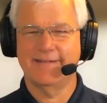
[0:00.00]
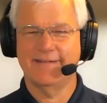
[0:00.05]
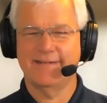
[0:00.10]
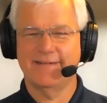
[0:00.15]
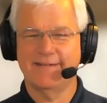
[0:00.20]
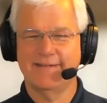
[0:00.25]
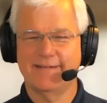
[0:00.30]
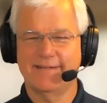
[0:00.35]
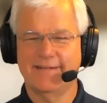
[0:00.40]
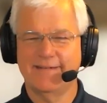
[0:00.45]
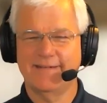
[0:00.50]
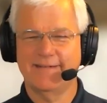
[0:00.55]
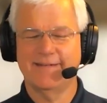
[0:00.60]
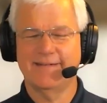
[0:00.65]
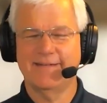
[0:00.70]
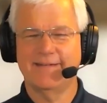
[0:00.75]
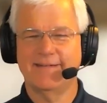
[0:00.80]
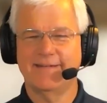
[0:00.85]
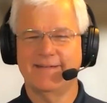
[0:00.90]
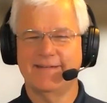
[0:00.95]

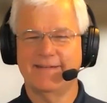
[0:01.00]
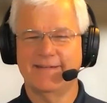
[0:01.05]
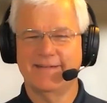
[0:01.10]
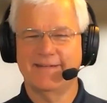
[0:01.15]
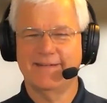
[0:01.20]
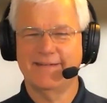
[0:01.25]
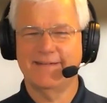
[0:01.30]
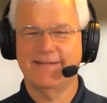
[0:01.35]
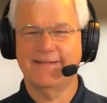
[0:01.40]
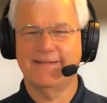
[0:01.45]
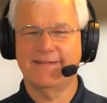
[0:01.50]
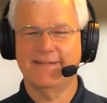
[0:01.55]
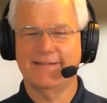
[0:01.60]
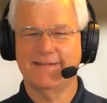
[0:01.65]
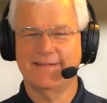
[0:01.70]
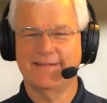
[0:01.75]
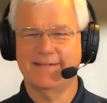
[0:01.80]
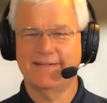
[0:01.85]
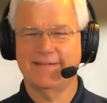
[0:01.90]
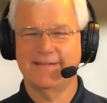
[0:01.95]

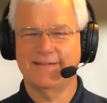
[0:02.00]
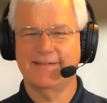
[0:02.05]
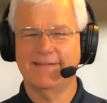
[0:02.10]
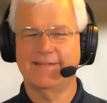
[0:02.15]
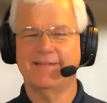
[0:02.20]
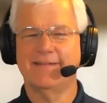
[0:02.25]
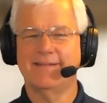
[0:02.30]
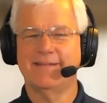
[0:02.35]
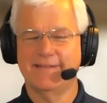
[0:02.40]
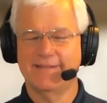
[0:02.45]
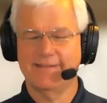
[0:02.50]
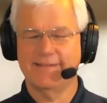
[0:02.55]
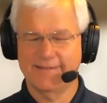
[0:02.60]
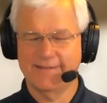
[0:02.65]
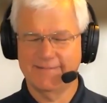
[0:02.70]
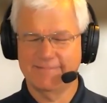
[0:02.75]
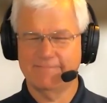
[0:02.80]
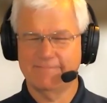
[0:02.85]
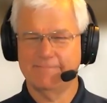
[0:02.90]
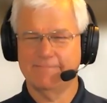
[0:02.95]

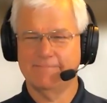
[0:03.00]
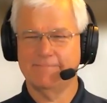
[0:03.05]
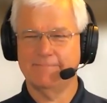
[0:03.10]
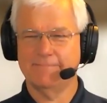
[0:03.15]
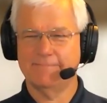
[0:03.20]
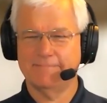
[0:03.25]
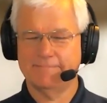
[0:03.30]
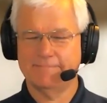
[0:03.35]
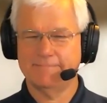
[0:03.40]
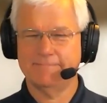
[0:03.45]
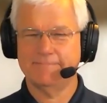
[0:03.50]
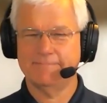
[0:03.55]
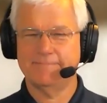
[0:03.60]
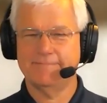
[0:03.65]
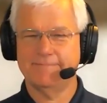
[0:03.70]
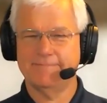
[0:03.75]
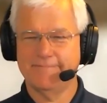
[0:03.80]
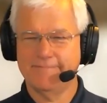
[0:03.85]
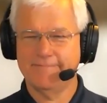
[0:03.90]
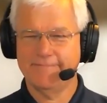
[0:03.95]

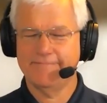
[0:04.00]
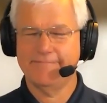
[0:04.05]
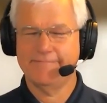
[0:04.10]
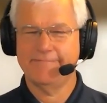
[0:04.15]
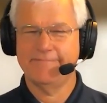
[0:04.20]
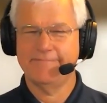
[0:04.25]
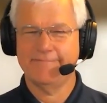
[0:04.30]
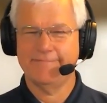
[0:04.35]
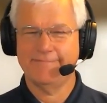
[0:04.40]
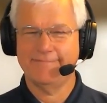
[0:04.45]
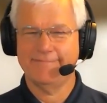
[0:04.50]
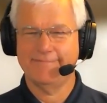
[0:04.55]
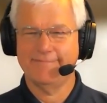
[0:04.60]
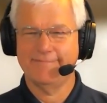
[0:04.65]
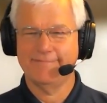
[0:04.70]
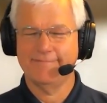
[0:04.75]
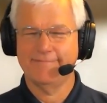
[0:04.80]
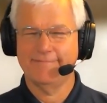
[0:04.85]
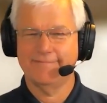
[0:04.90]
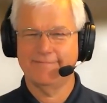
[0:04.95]

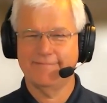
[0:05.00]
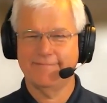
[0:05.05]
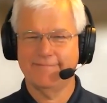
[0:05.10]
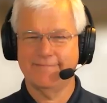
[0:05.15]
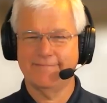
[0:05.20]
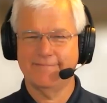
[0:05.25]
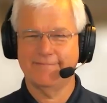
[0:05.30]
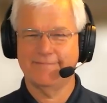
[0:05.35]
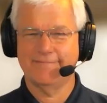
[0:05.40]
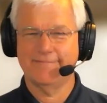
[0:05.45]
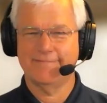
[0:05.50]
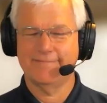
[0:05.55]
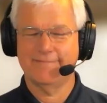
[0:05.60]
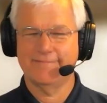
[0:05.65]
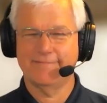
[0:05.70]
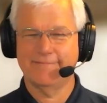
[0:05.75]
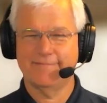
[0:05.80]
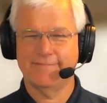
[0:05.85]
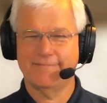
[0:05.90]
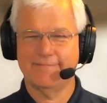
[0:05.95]

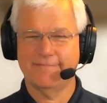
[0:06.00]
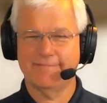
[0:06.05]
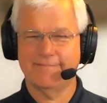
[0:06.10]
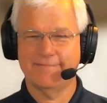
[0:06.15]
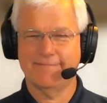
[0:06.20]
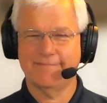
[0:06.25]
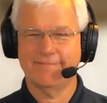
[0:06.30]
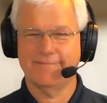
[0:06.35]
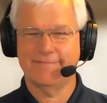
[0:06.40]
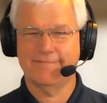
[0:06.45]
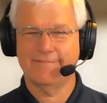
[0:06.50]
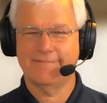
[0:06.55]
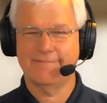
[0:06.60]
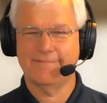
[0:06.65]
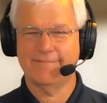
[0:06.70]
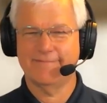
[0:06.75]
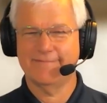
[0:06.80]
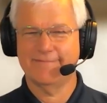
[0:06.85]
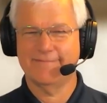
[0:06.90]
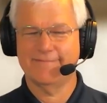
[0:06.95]

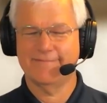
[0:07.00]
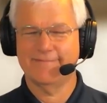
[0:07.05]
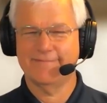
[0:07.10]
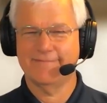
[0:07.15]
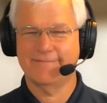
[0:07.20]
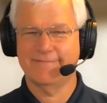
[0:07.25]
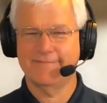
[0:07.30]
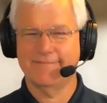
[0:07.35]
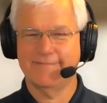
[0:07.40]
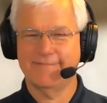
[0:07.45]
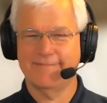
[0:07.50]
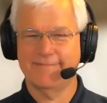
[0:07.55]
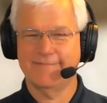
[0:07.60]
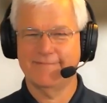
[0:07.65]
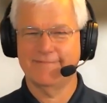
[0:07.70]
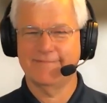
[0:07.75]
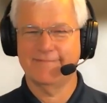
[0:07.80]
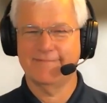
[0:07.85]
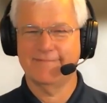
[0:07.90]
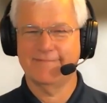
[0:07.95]
No words are spoken by the person on screen.